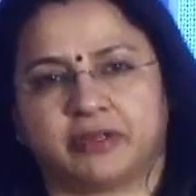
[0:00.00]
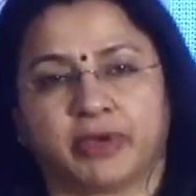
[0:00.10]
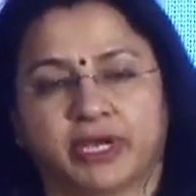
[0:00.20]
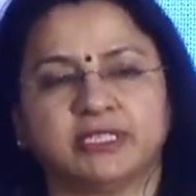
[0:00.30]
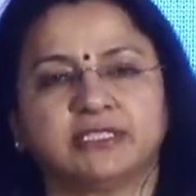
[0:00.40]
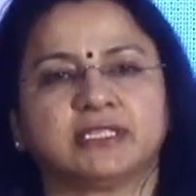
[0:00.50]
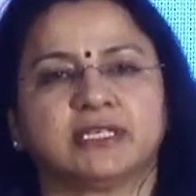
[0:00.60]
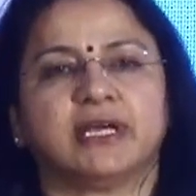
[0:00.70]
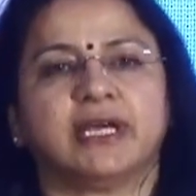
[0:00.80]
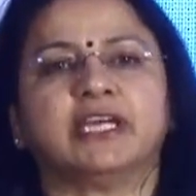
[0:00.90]
because
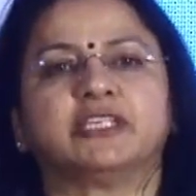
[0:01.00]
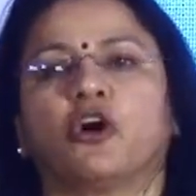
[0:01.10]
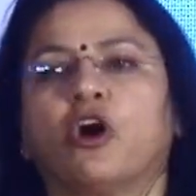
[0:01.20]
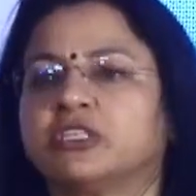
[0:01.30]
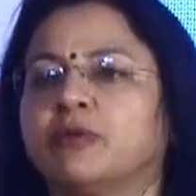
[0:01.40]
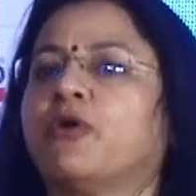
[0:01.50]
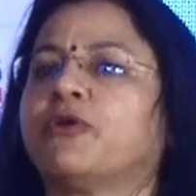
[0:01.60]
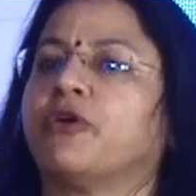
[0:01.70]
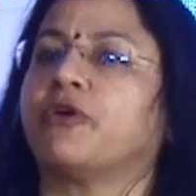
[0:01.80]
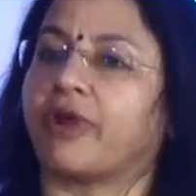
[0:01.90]
it talks about
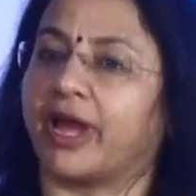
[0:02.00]
your